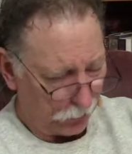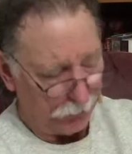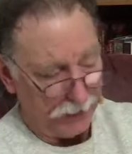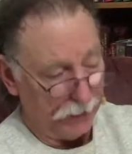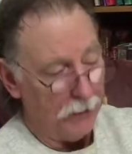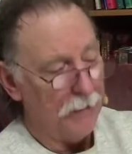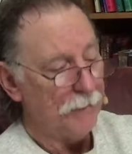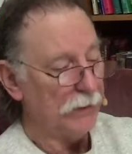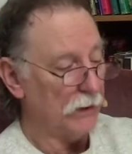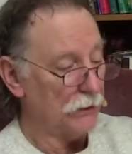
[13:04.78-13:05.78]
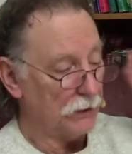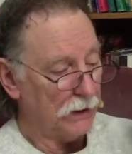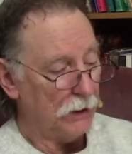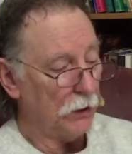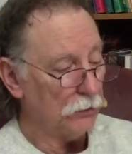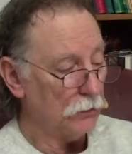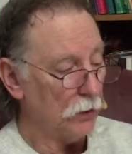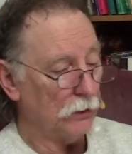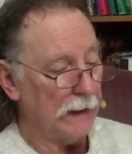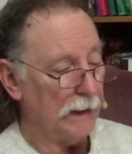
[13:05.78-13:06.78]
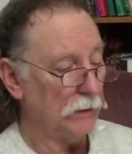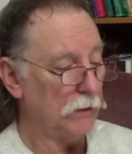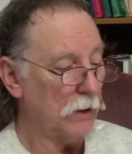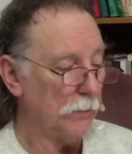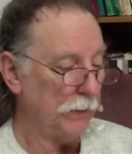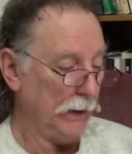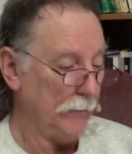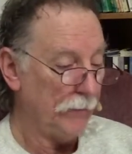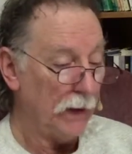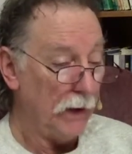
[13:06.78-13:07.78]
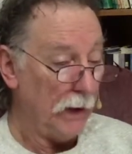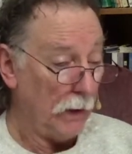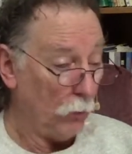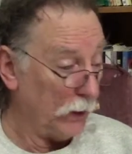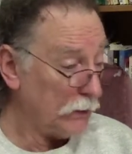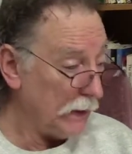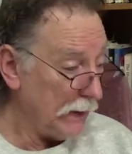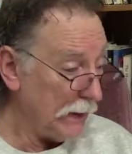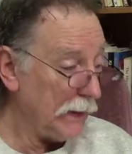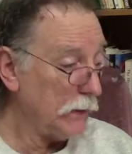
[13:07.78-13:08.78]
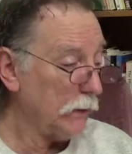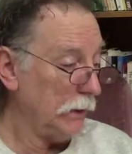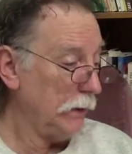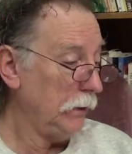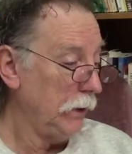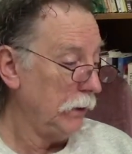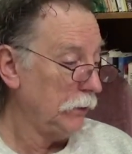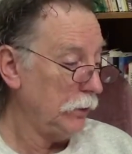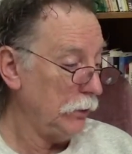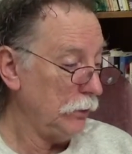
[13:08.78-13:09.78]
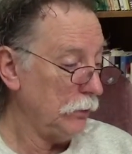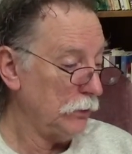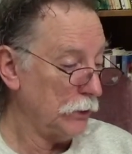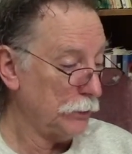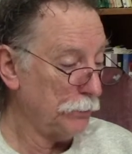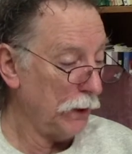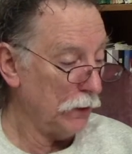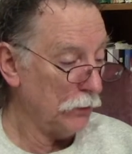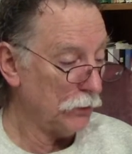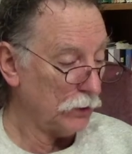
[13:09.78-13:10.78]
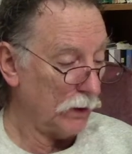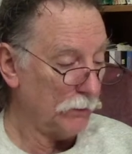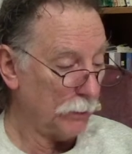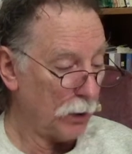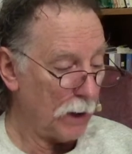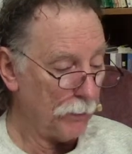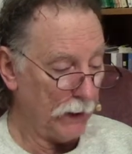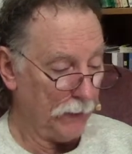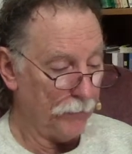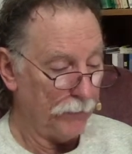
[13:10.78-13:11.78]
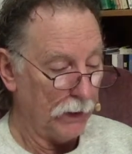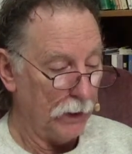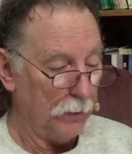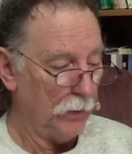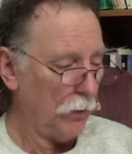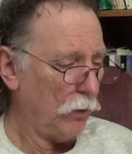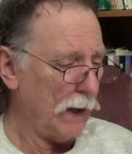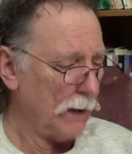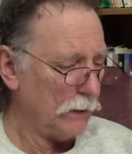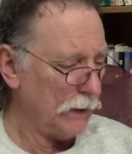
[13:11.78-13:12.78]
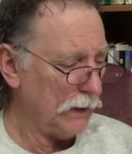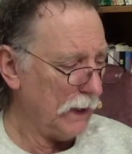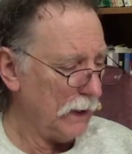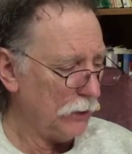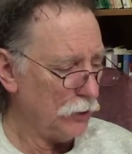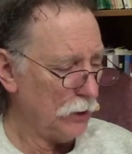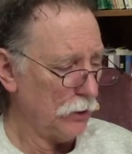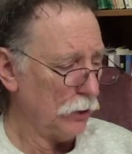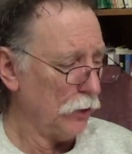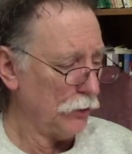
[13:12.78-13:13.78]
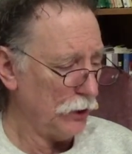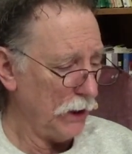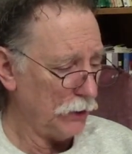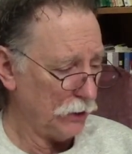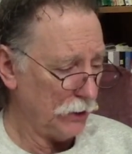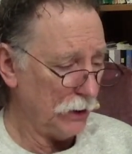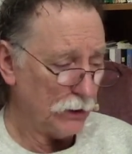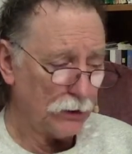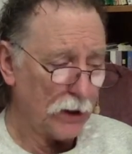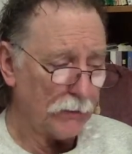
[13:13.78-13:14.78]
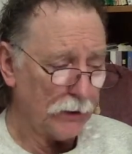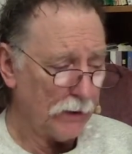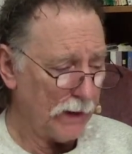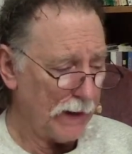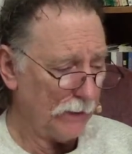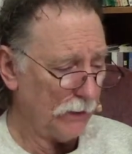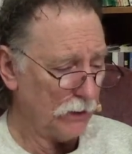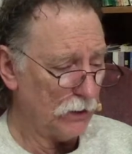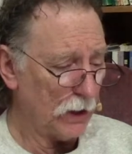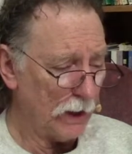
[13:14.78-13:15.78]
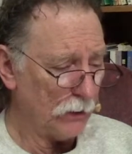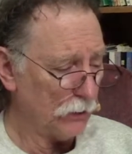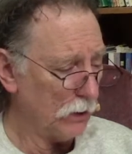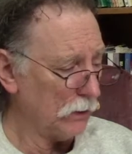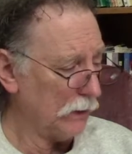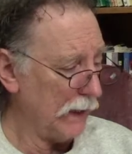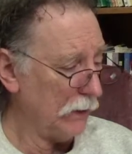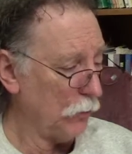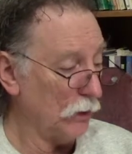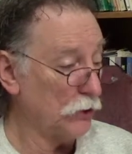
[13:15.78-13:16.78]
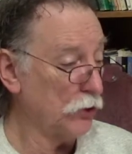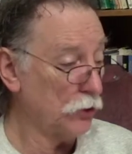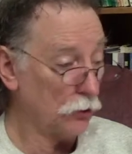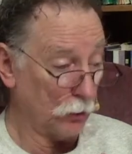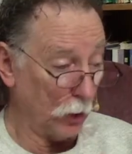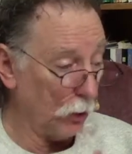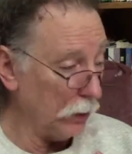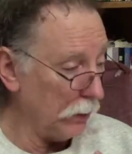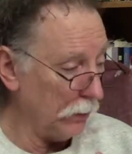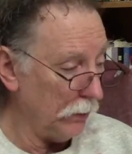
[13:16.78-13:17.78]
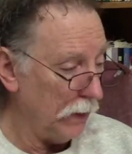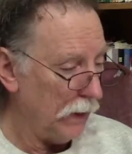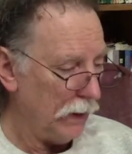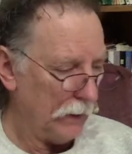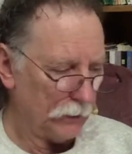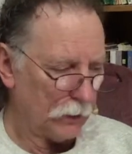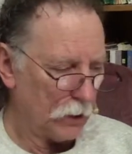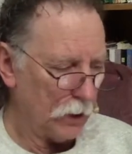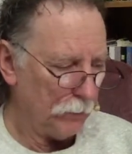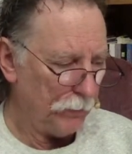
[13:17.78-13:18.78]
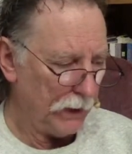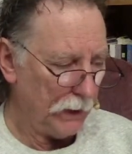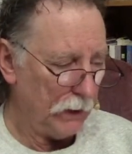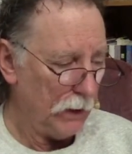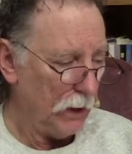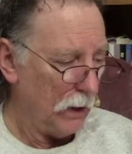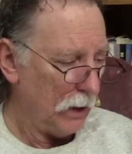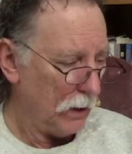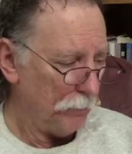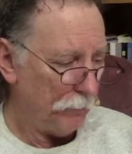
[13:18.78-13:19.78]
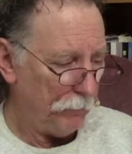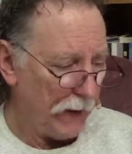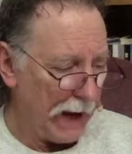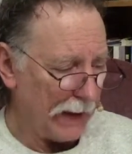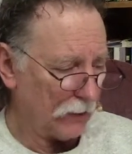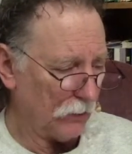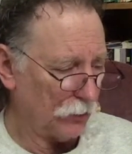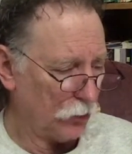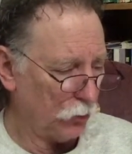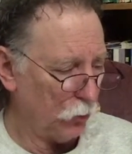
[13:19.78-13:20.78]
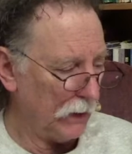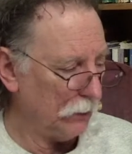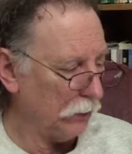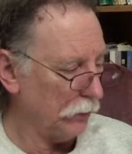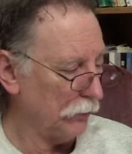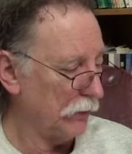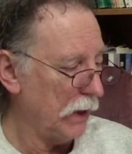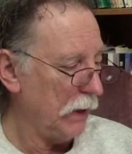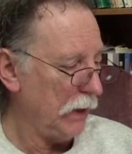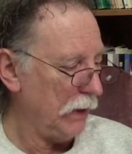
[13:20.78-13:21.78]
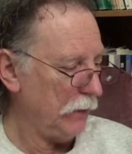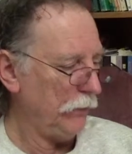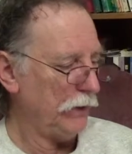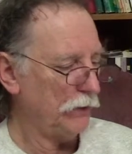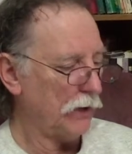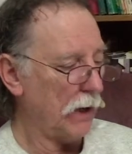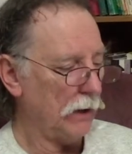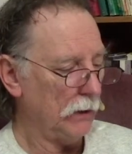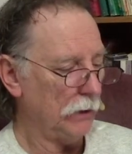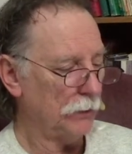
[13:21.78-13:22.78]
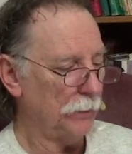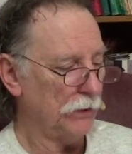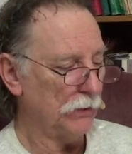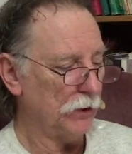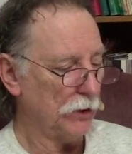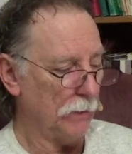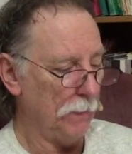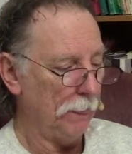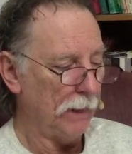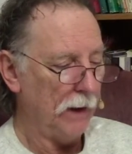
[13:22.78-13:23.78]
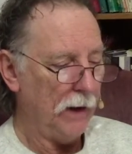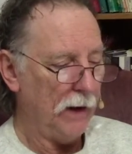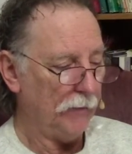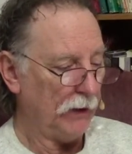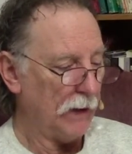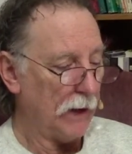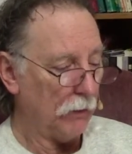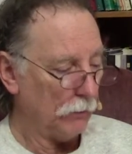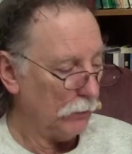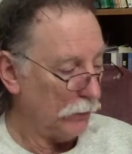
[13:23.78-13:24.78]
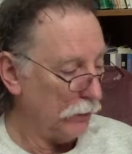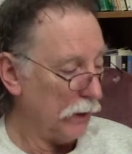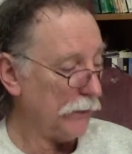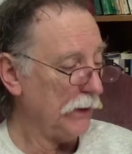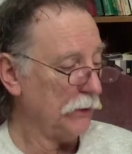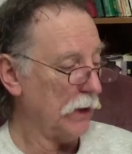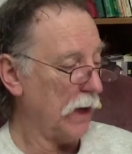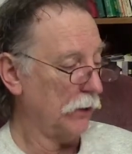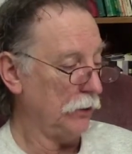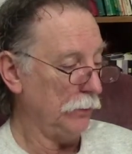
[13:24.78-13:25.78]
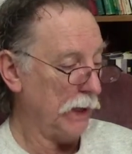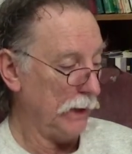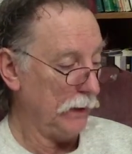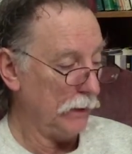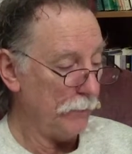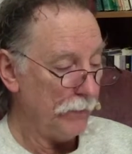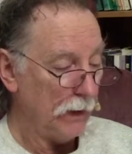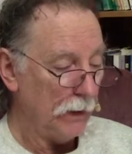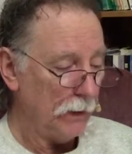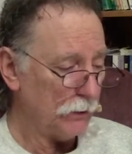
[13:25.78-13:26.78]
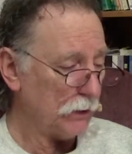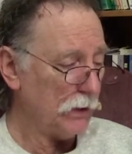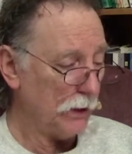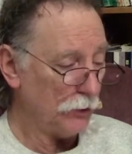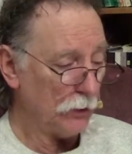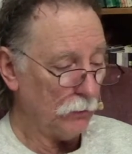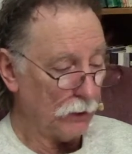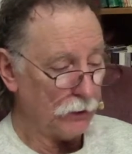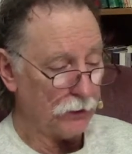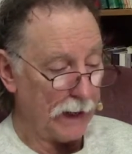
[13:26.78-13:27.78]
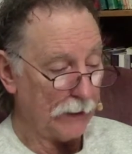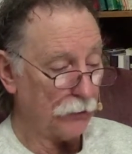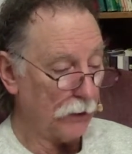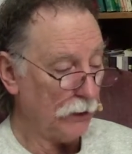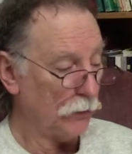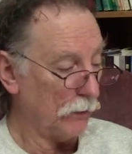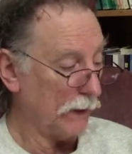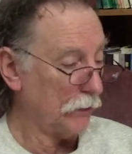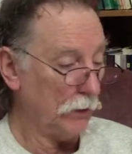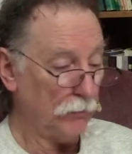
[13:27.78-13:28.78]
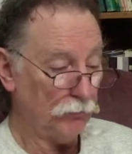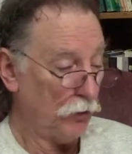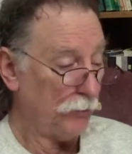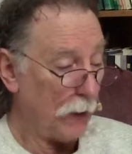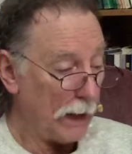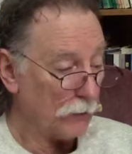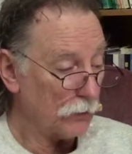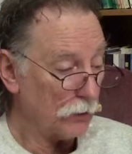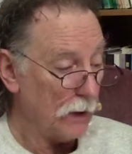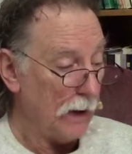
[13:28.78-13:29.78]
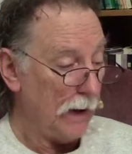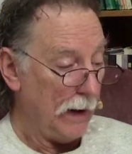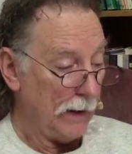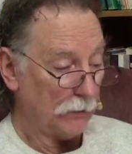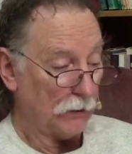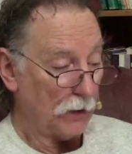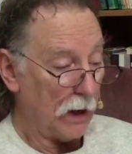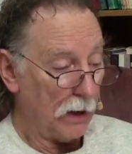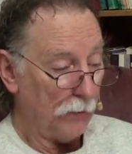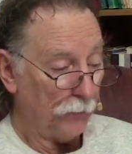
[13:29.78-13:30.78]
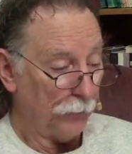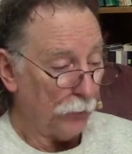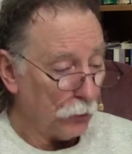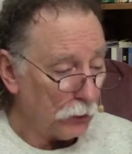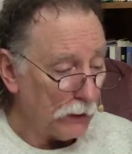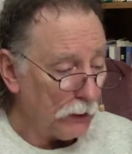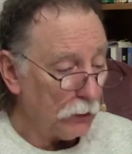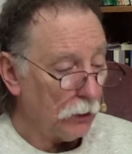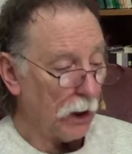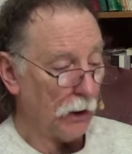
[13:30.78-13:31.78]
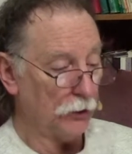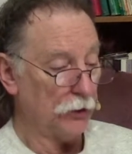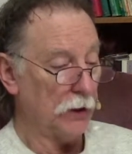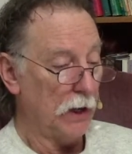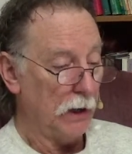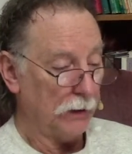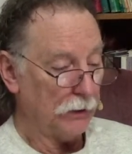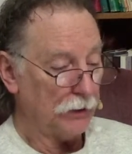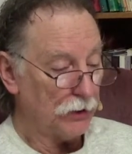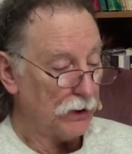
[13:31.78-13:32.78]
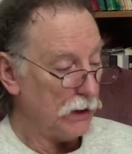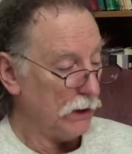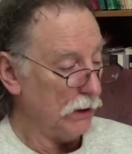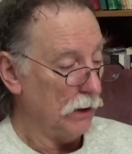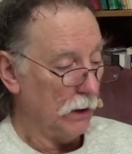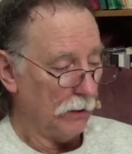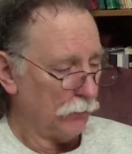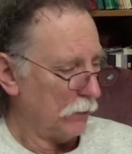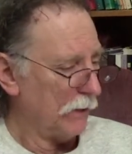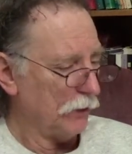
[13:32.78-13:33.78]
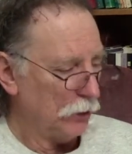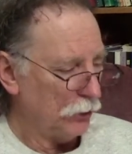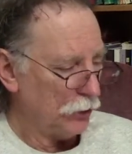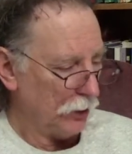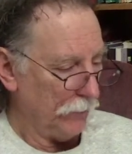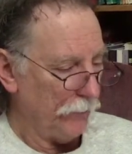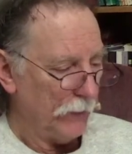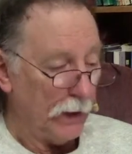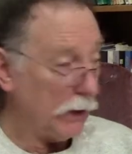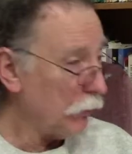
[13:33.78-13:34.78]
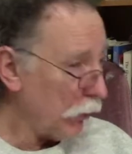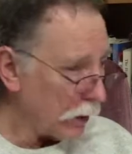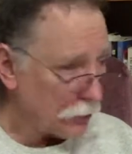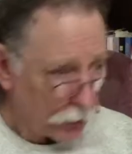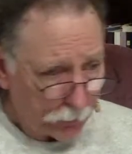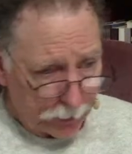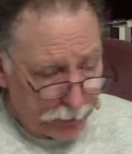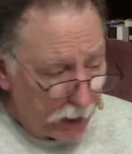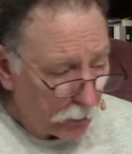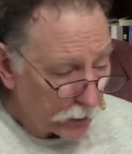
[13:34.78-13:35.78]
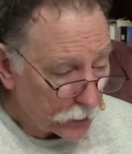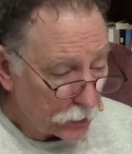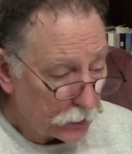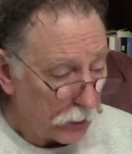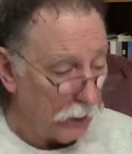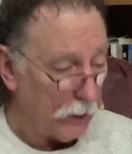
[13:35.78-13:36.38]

to read. The Scioto Land Company, and went to England to dispose of the property. But while engaged in negotiations, he discovered that the title to the land was stolen and the company a pack of swindlers, and he resigned his position. Having now nothing to occupy him, his attention was naturally directed to France, at the time fully launched on the sea of revolution, and he crossed over to Paris.